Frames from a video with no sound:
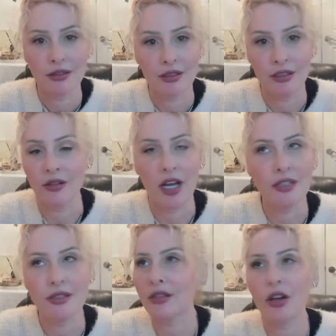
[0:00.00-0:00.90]
You guys,
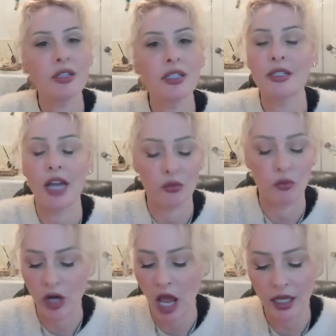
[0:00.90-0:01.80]
SCOTUS is done.
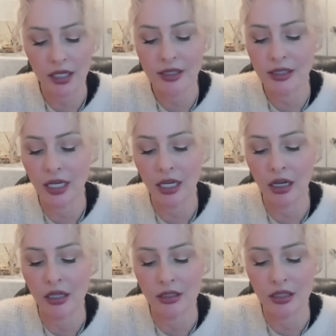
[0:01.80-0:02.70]
We're not going to see
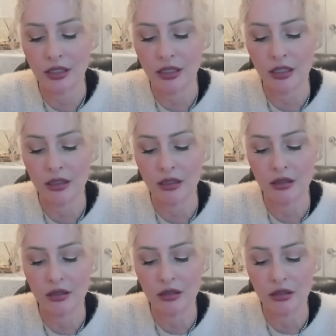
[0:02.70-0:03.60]
a decent
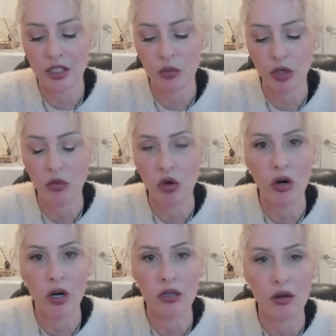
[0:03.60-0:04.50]
Supreme
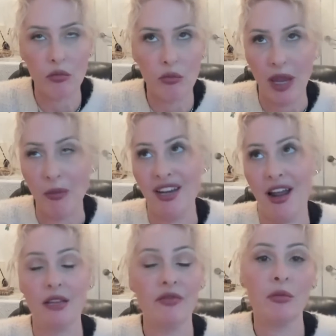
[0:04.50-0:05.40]
Court, maybe
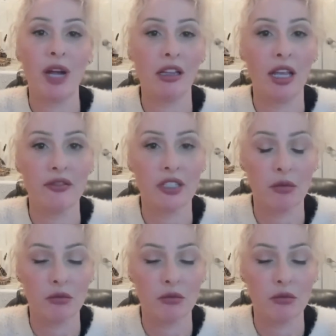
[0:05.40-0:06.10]
not even in my lifetime.